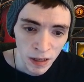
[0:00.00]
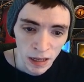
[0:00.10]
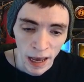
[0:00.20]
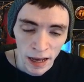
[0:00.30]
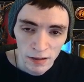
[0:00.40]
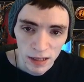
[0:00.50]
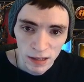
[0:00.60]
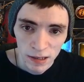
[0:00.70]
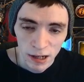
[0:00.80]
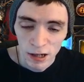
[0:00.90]
at League
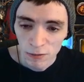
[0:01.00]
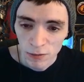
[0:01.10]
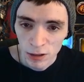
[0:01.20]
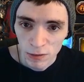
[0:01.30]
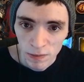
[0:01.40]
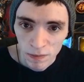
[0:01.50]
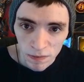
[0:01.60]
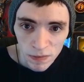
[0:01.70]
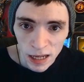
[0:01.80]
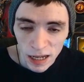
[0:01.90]
Start, when you're
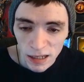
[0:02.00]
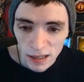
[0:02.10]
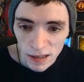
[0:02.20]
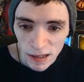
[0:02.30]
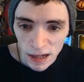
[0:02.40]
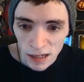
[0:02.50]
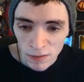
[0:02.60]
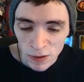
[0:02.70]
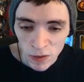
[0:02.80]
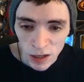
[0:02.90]
getting these
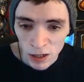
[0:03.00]
items very